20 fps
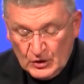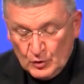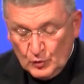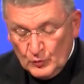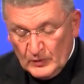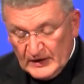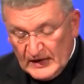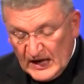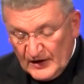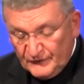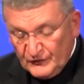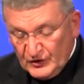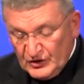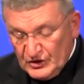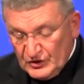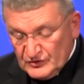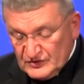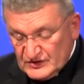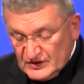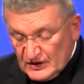whenever
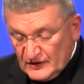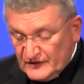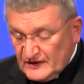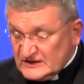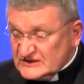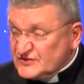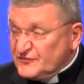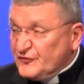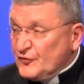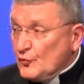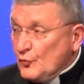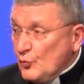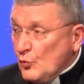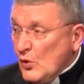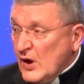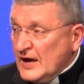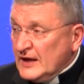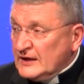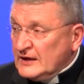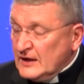you do this for
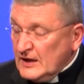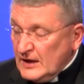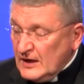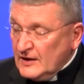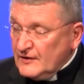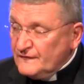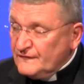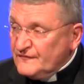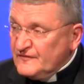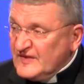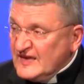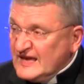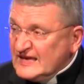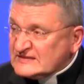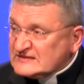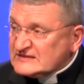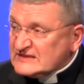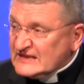one of these